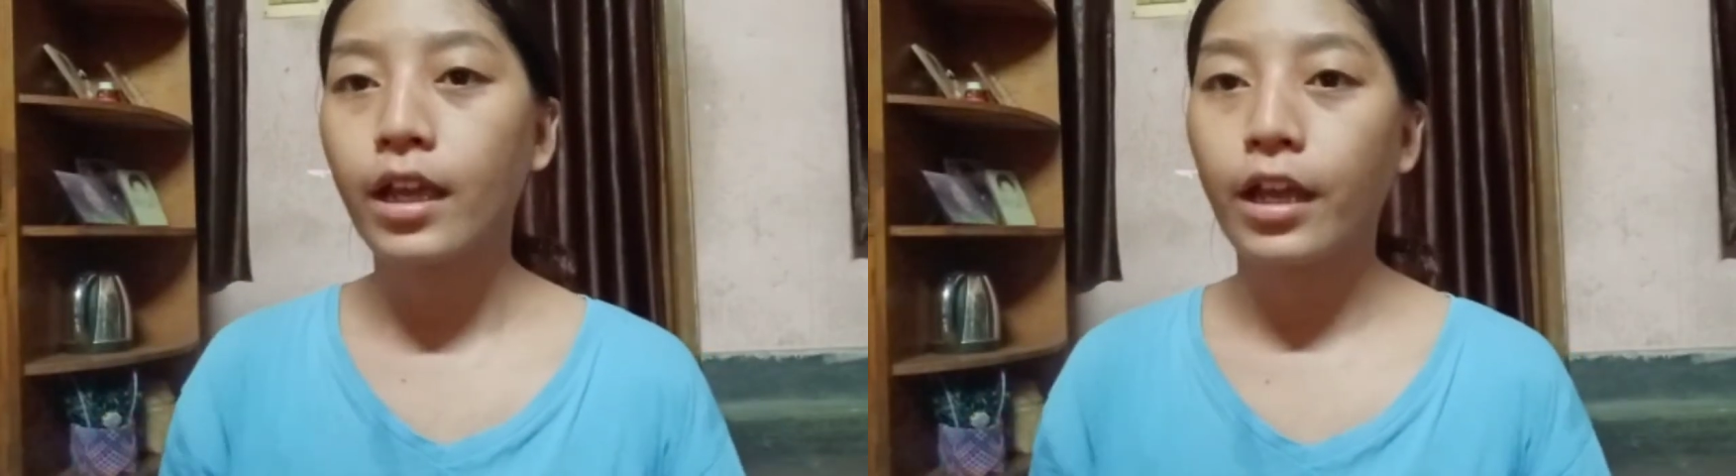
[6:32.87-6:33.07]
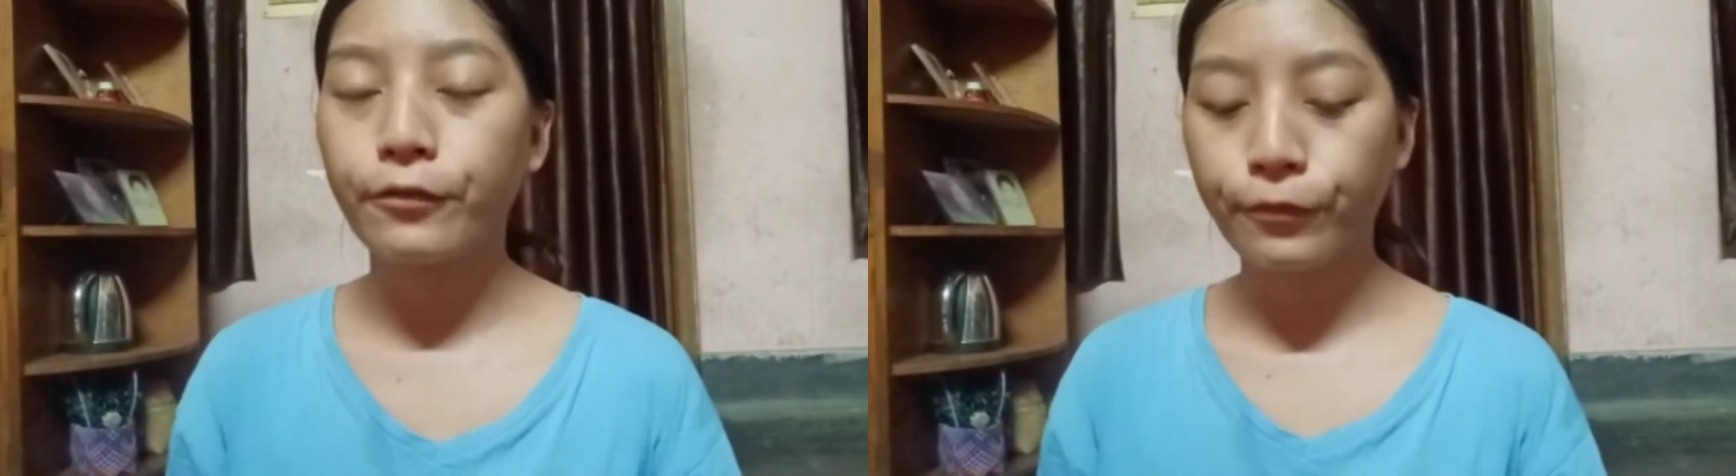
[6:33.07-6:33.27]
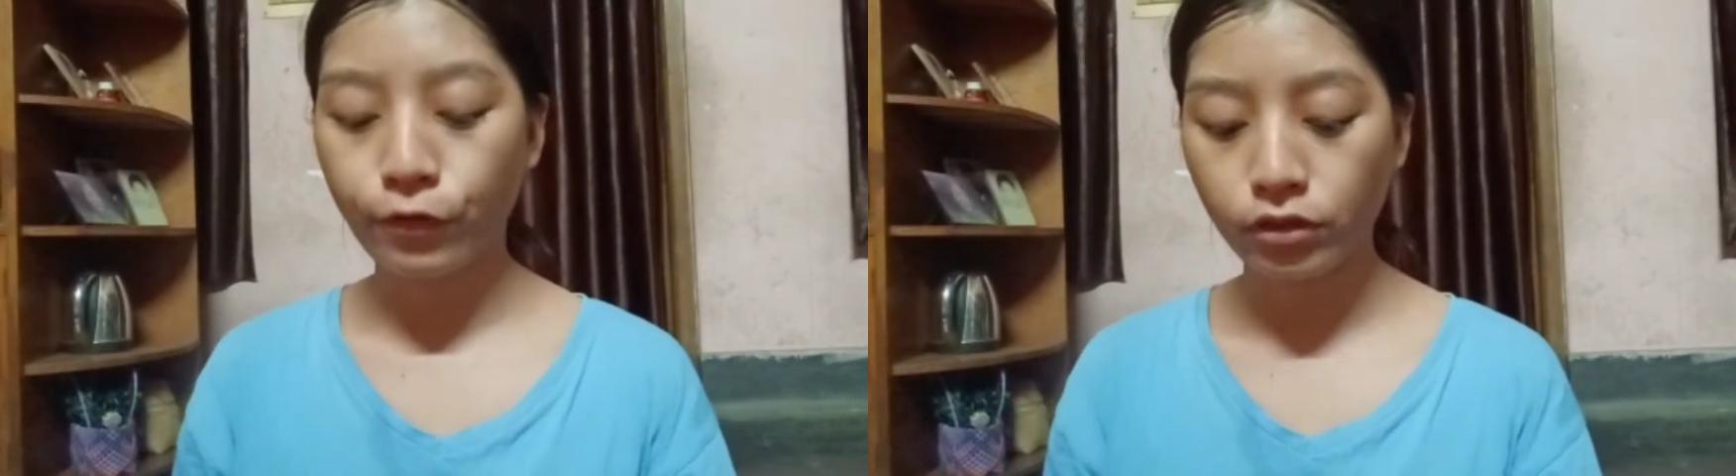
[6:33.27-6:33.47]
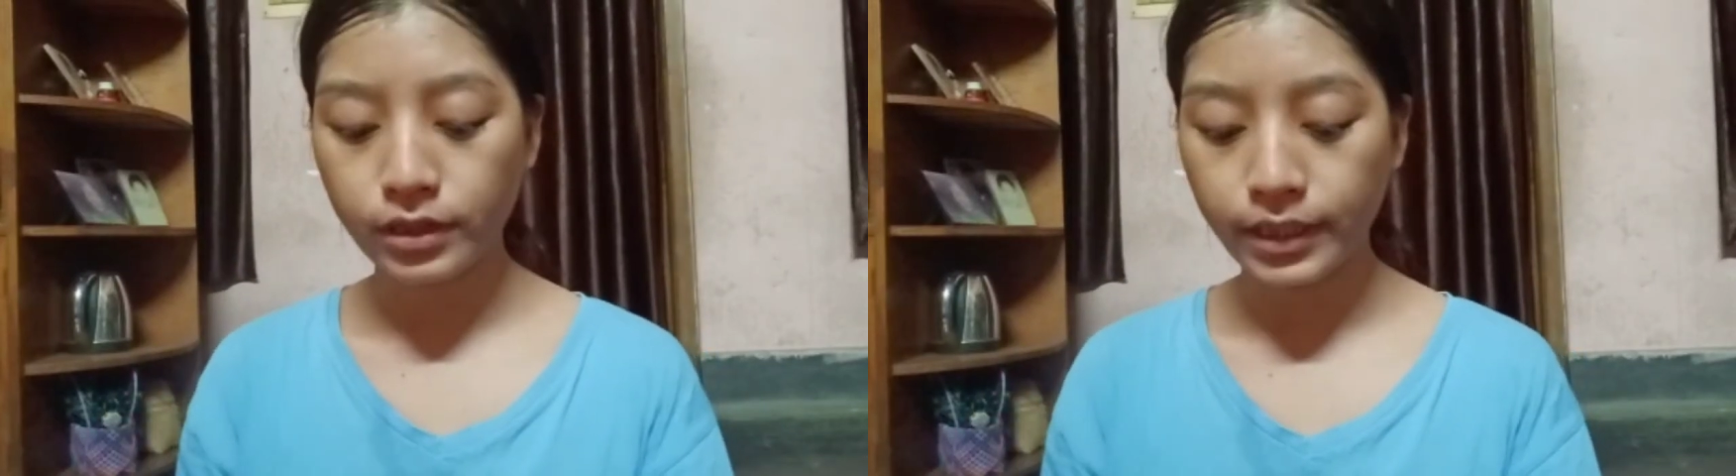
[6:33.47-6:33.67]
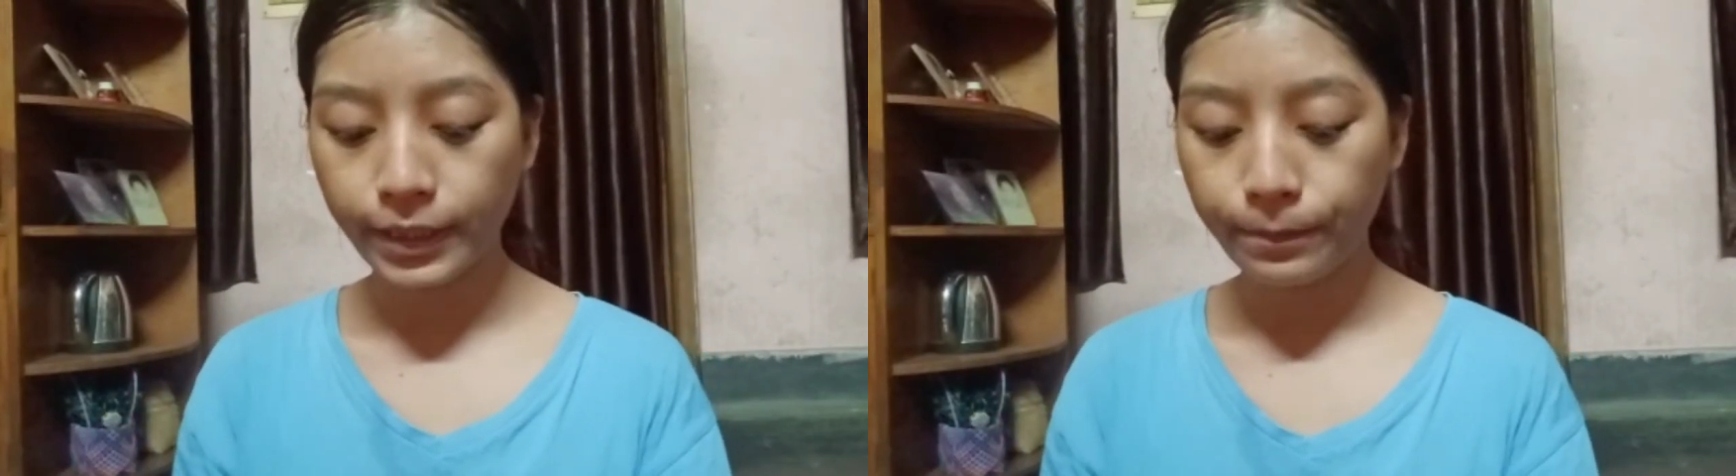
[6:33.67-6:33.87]
and for
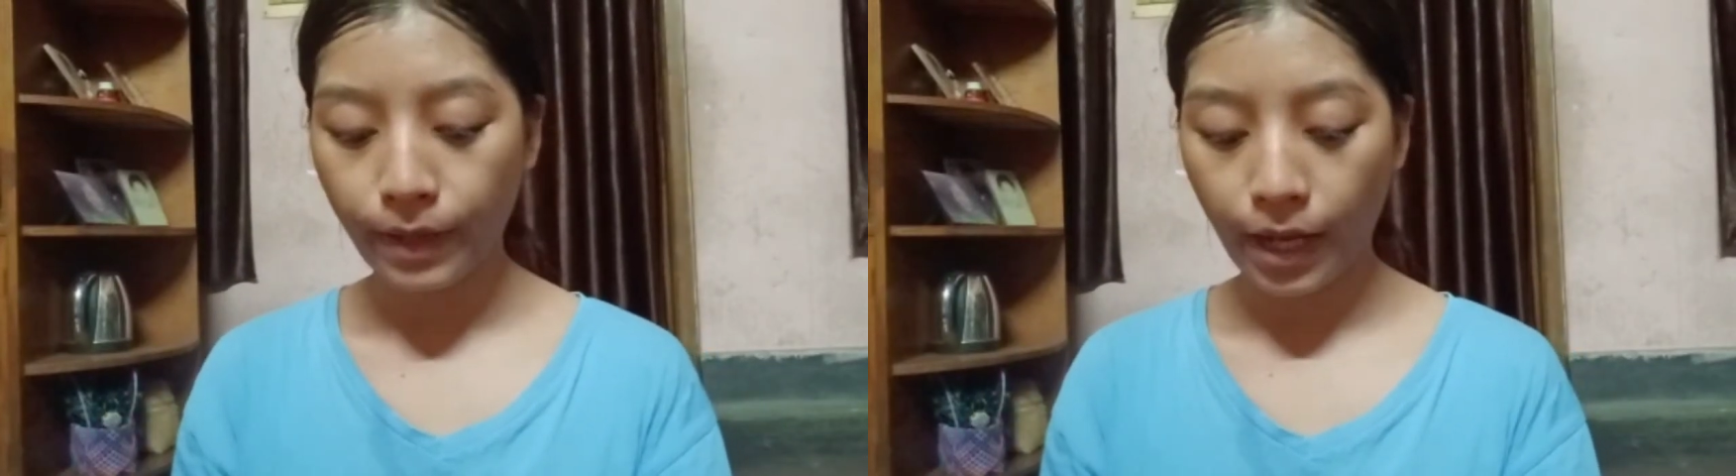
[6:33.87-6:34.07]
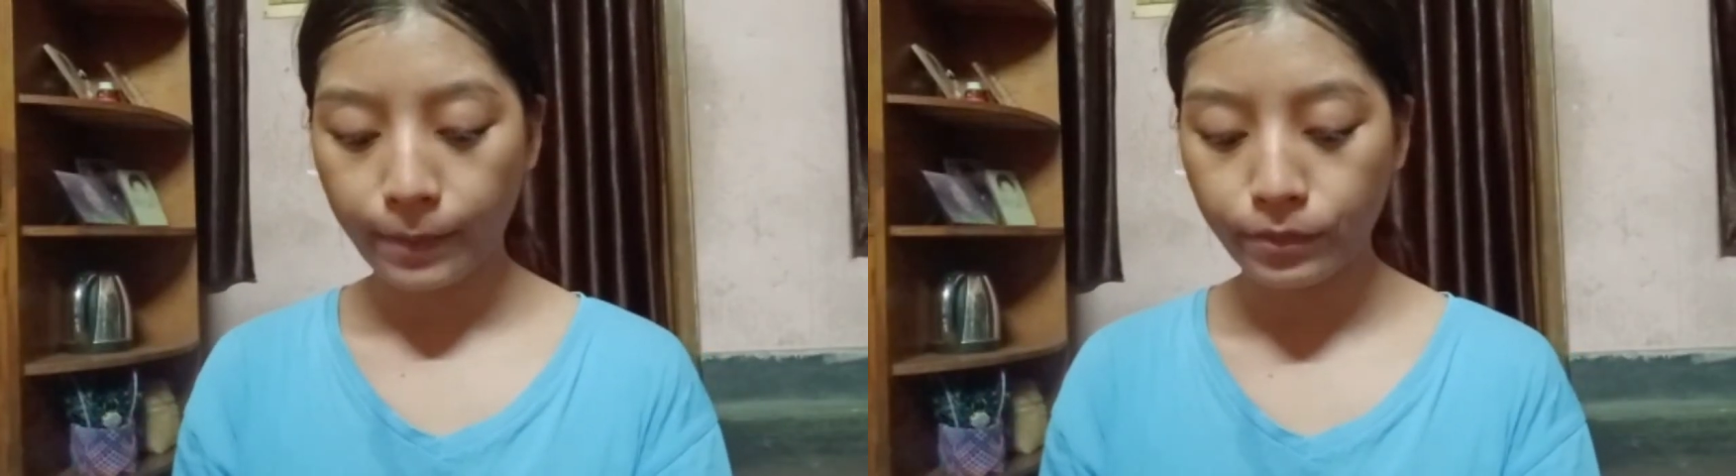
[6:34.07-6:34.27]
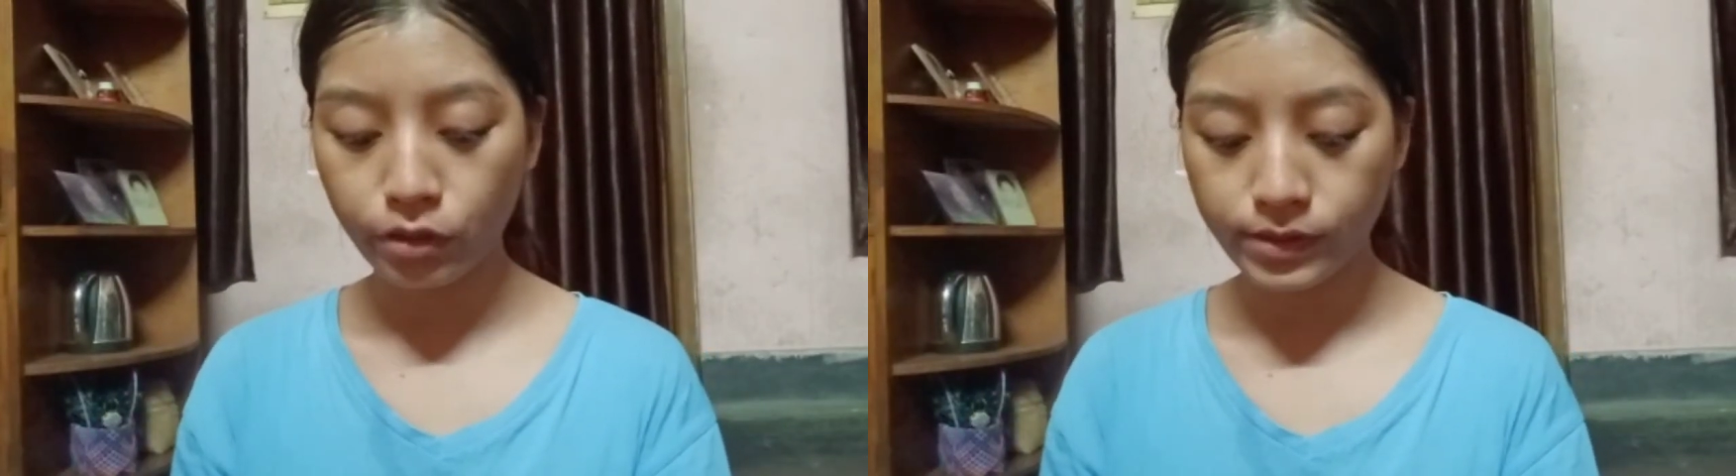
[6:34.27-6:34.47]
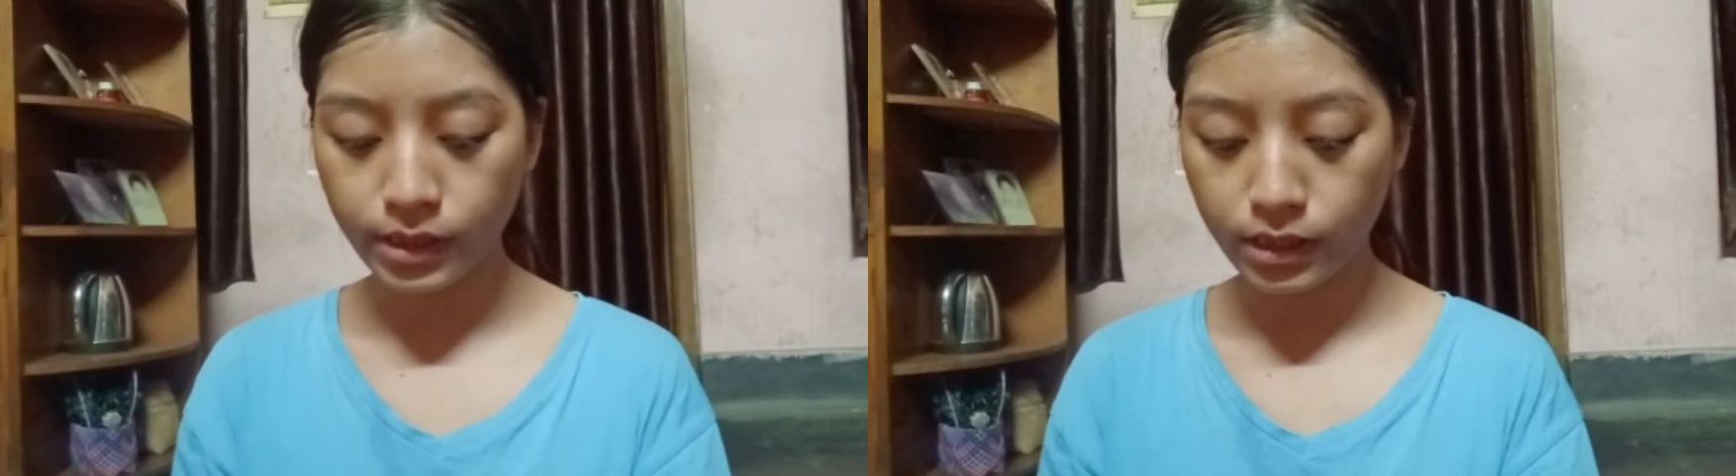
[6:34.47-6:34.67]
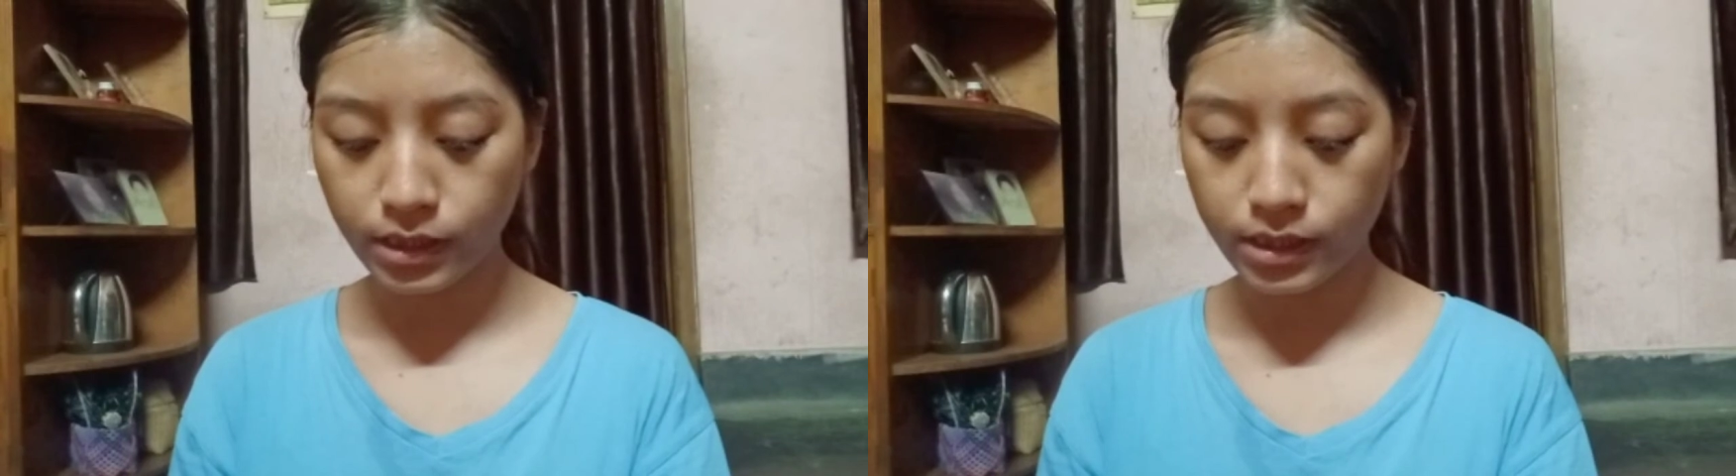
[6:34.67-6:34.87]
lip I'm
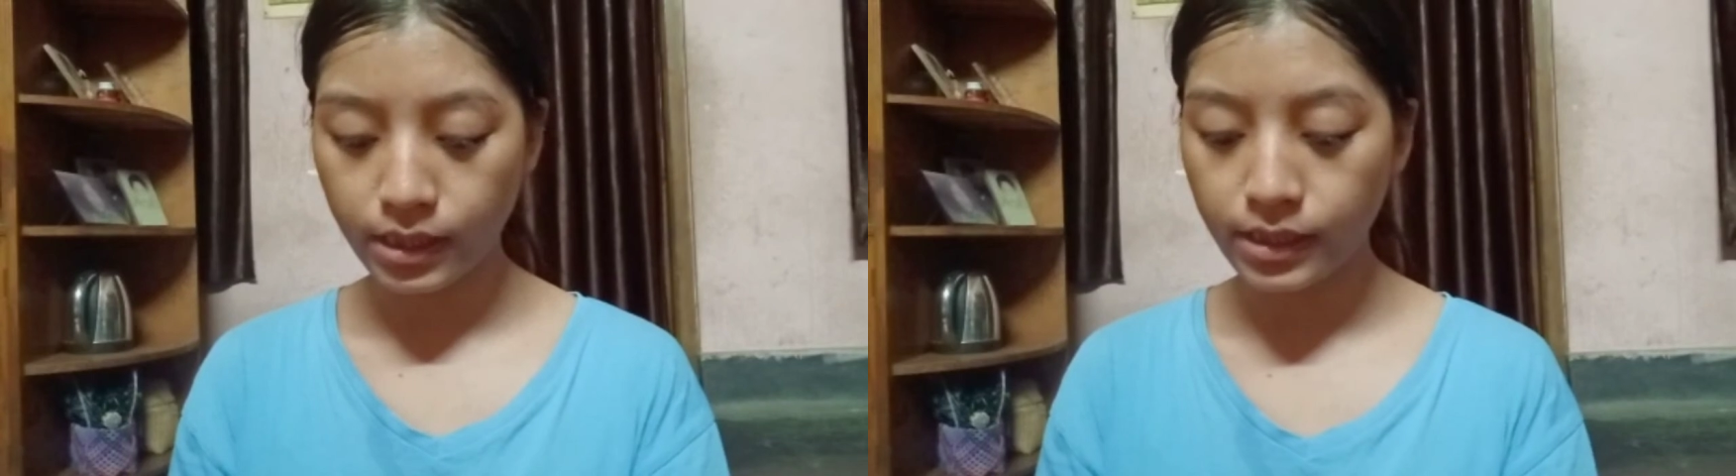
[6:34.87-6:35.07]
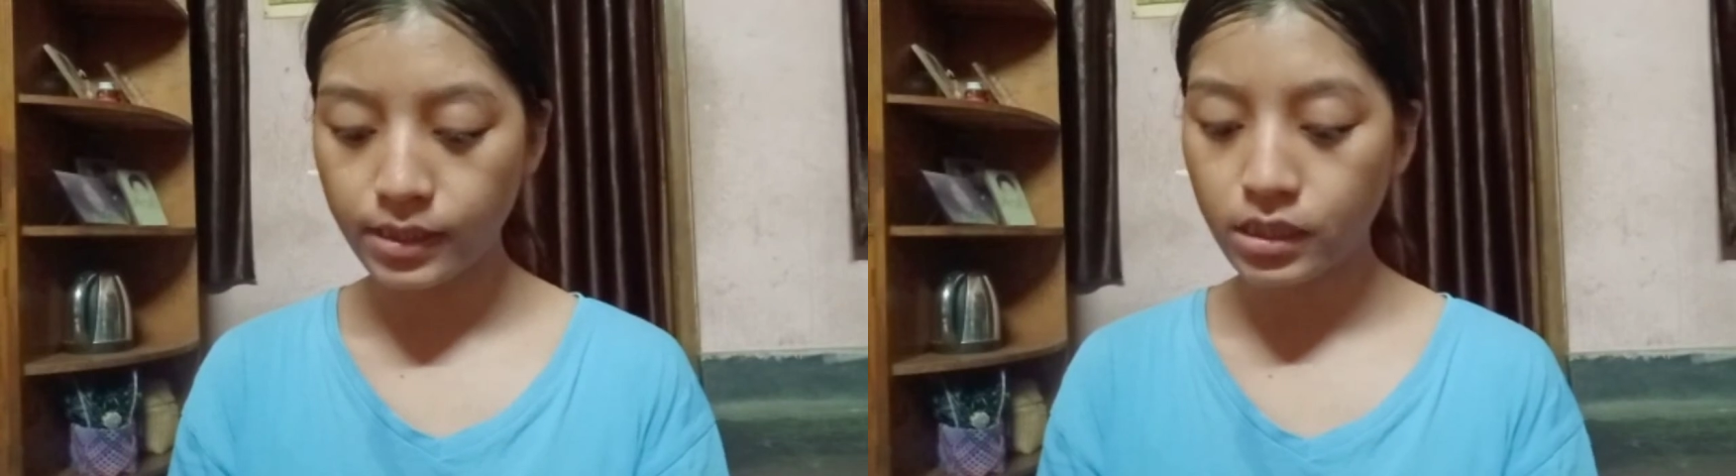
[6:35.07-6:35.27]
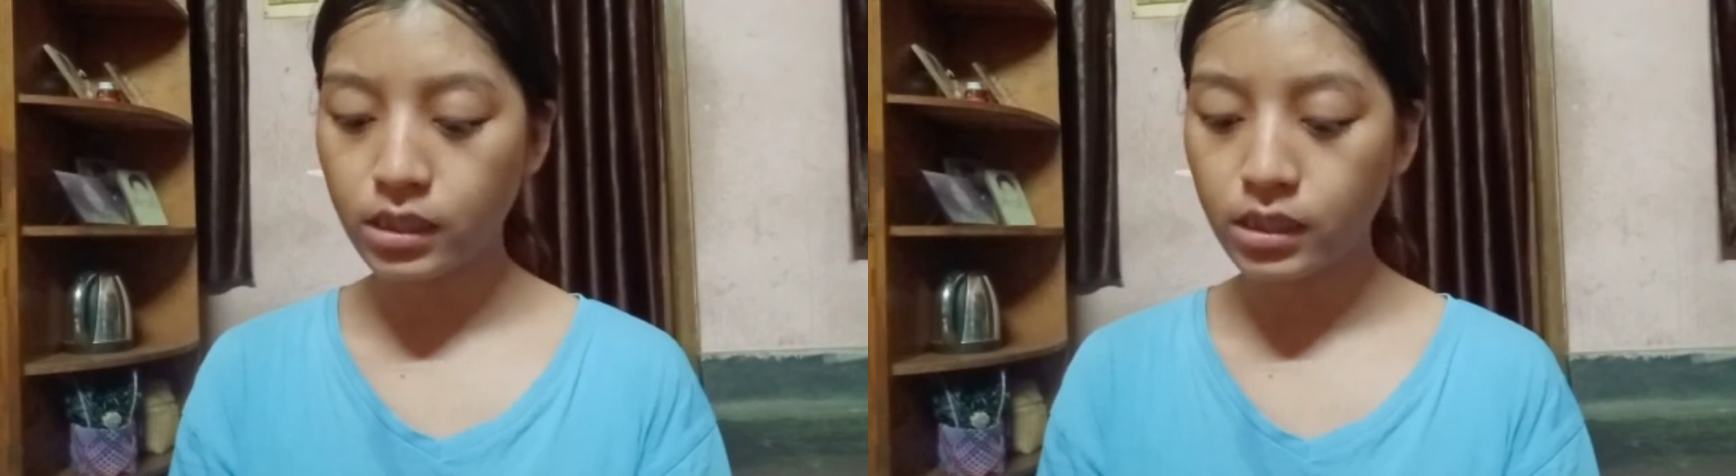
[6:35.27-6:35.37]
using this